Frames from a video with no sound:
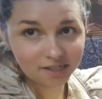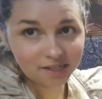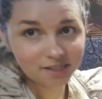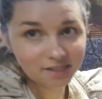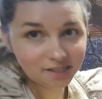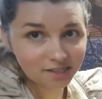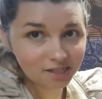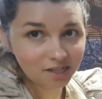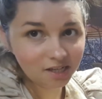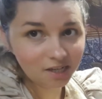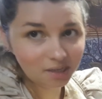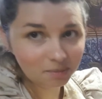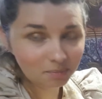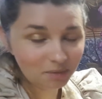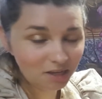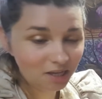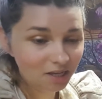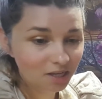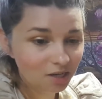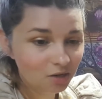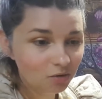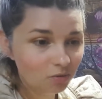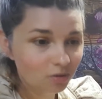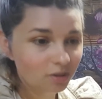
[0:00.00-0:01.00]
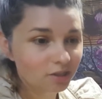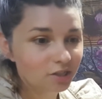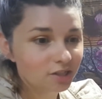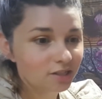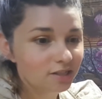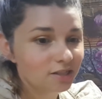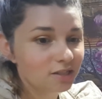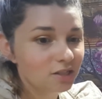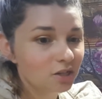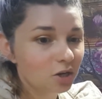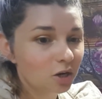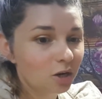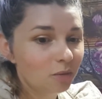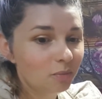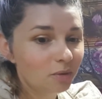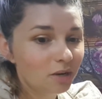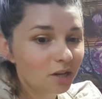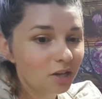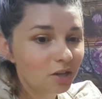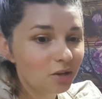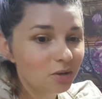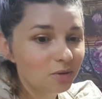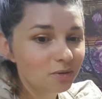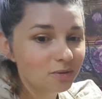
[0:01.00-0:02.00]
It's going to be gorgeous. So I'm going
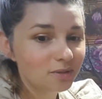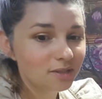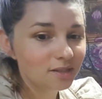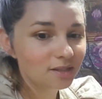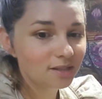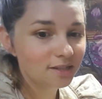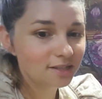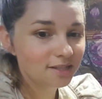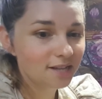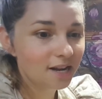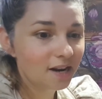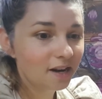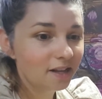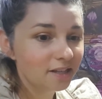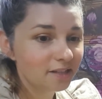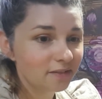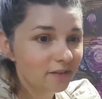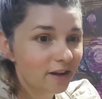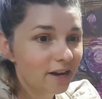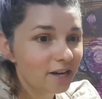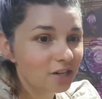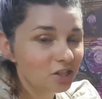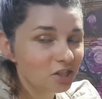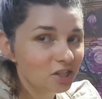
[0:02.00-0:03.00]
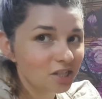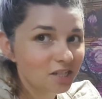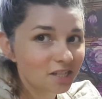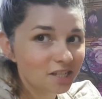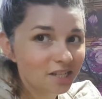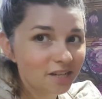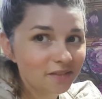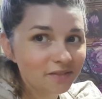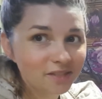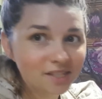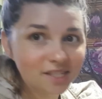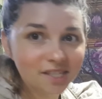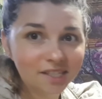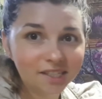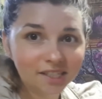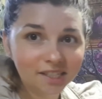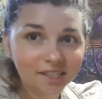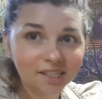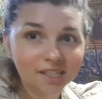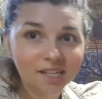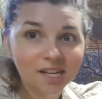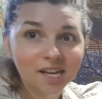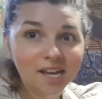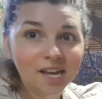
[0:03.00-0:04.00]
to use the satisfaction of
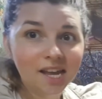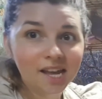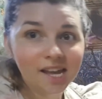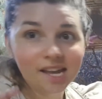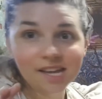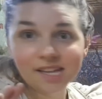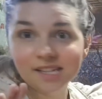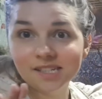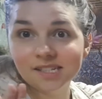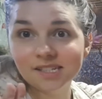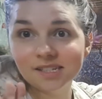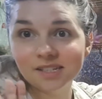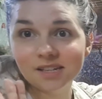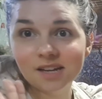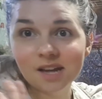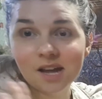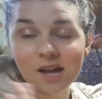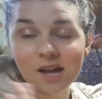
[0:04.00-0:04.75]
seeing it